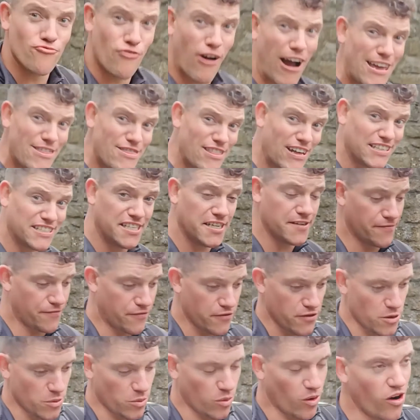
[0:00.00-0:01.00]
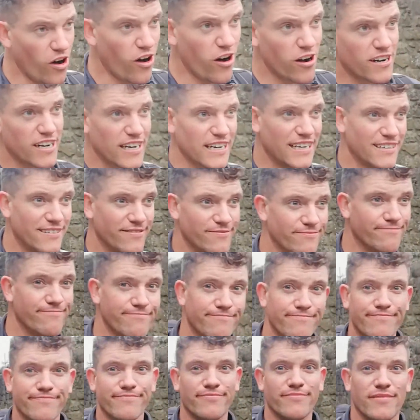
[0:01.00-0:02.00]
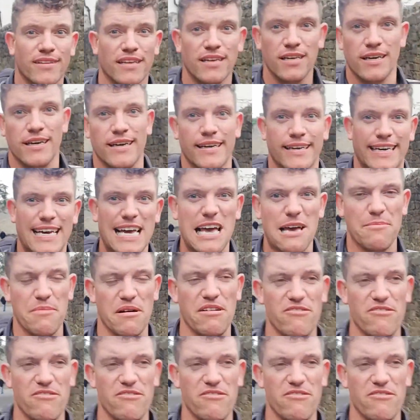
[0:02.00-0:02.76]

Right, that's it for the walk. Came